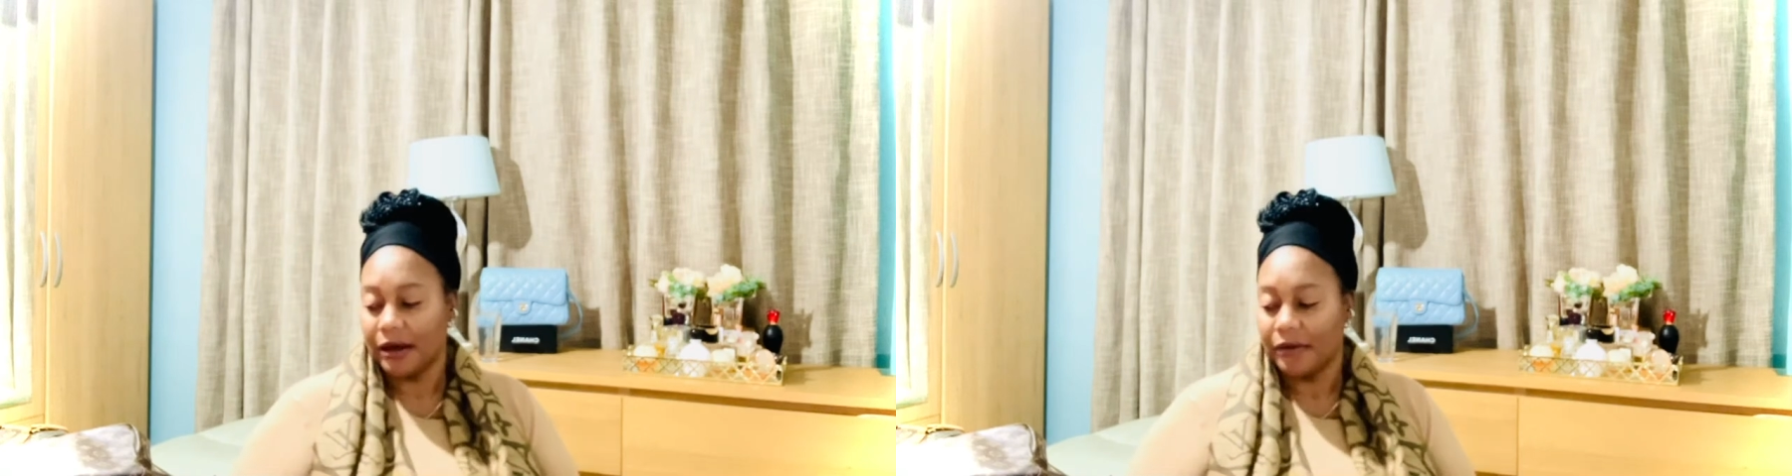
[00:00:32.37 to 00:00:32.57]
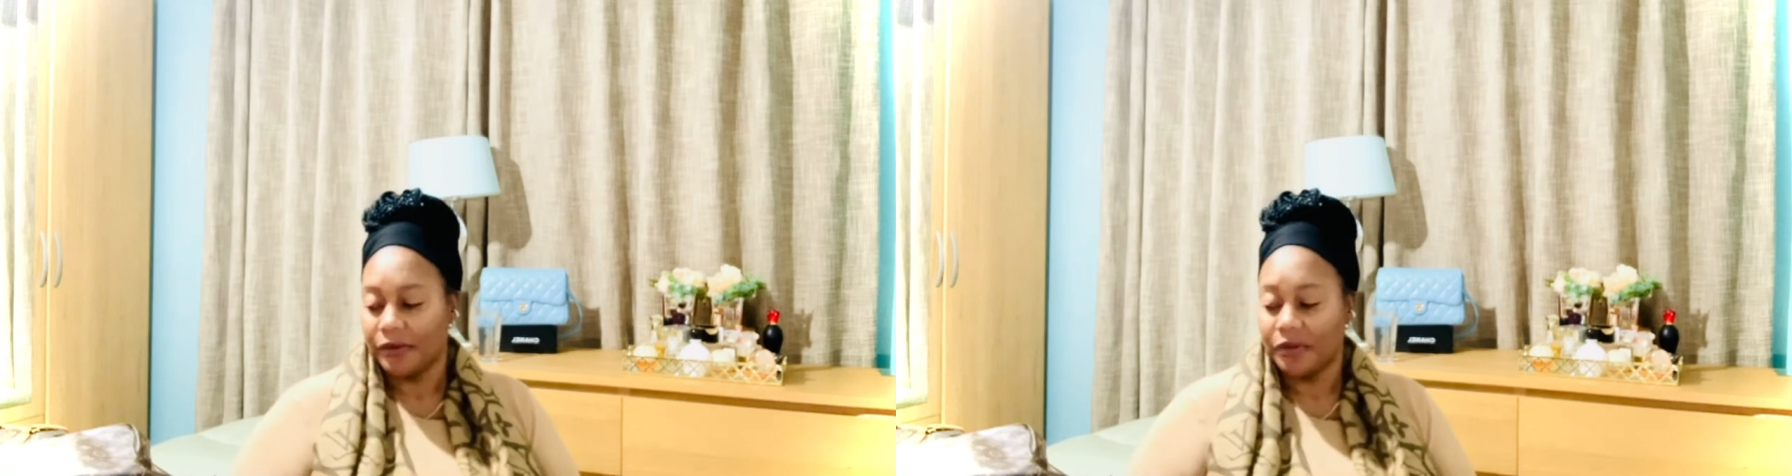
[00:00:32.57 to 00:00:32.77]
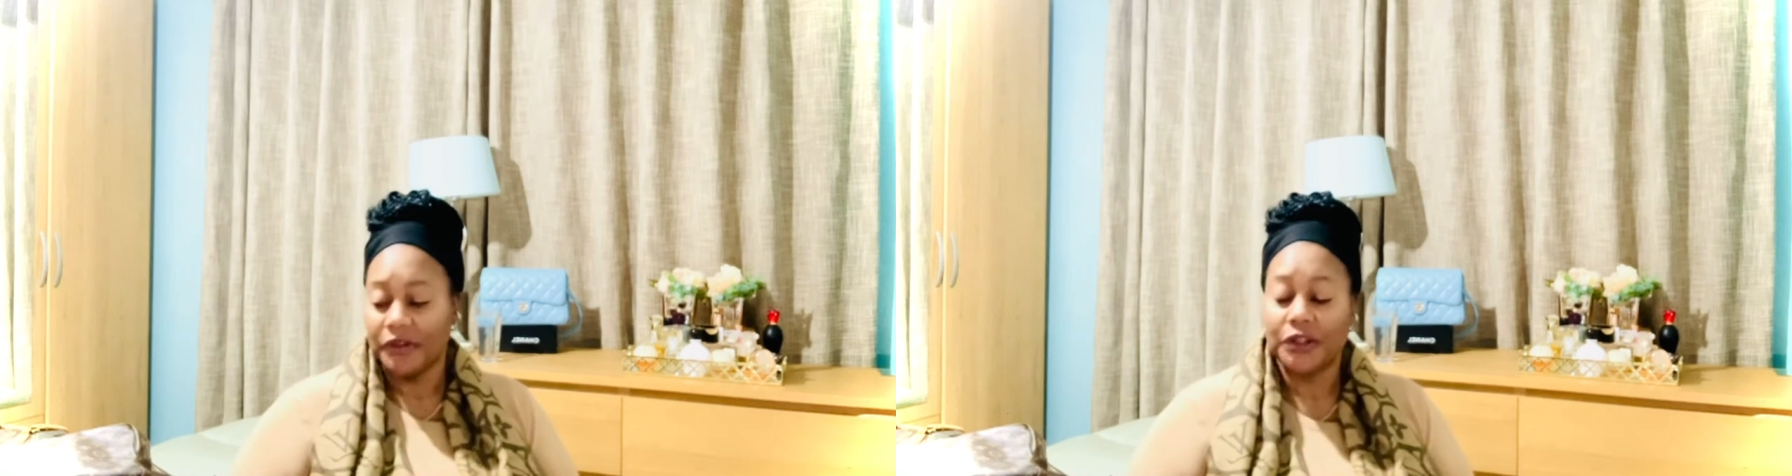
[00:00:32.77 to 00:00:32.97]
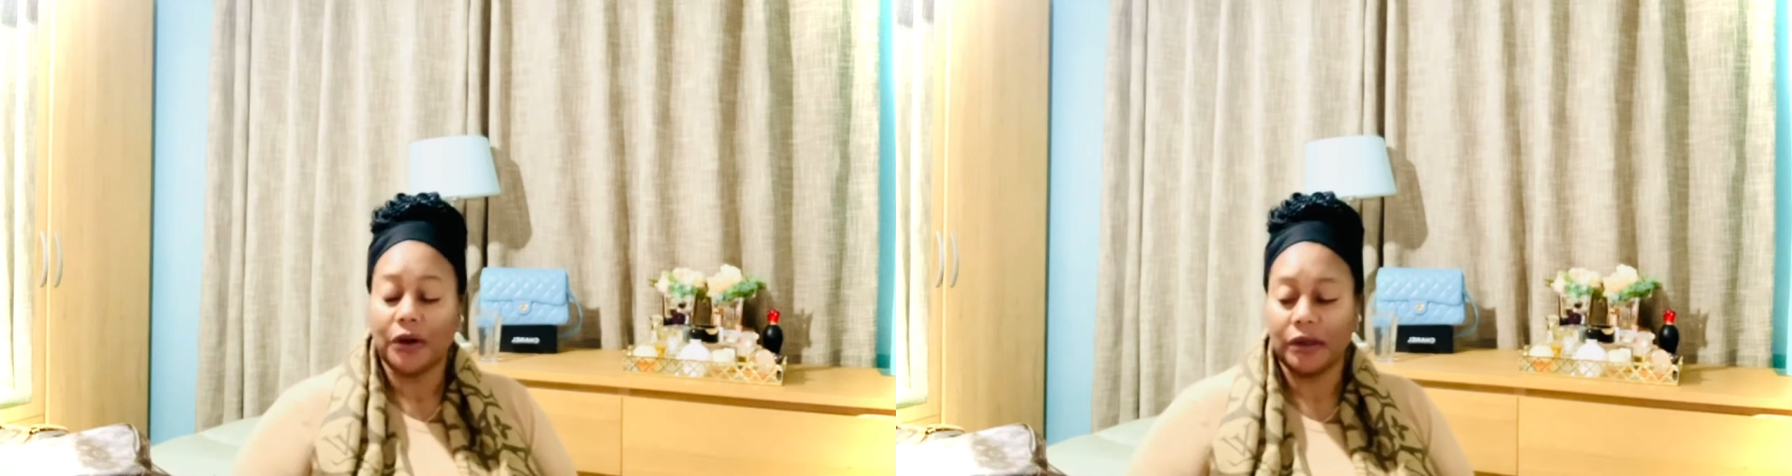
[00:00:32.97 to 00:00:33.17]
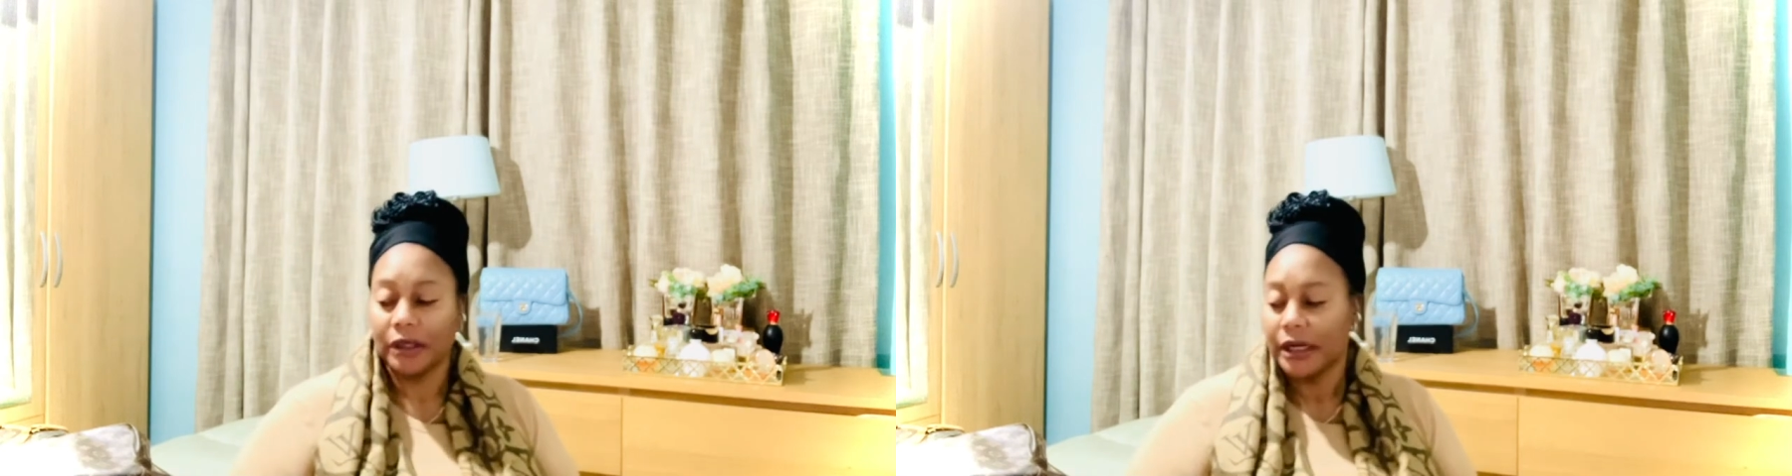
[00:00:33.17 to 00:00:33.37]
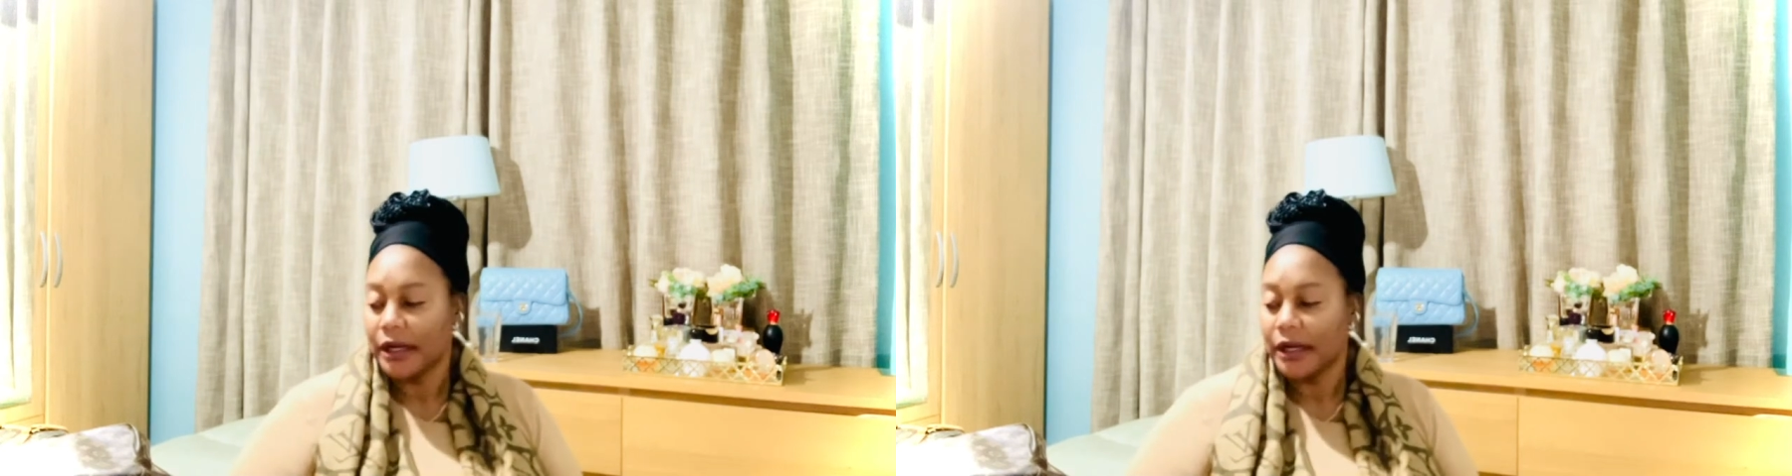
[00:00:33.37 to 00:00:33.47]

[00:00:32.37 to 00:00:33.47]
of Louis Vuitton.